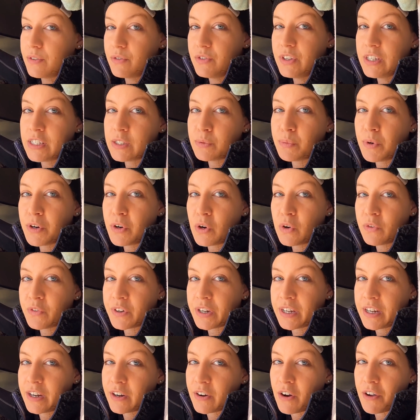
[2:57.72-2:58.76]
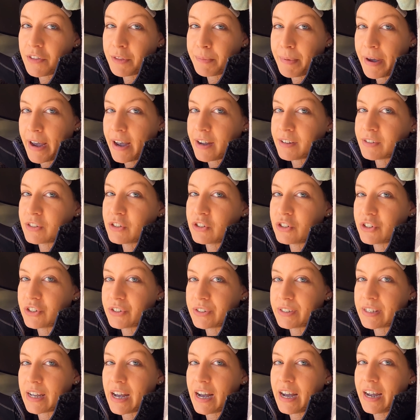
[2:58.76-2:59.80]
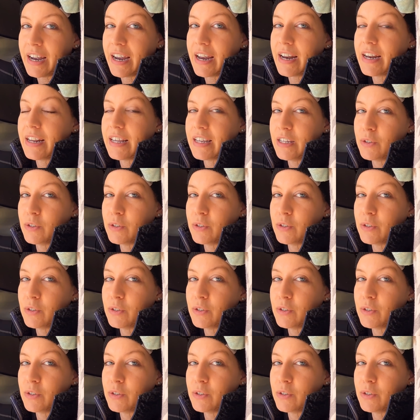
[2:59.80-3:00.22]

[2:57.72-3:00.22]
This one over here on the passenger side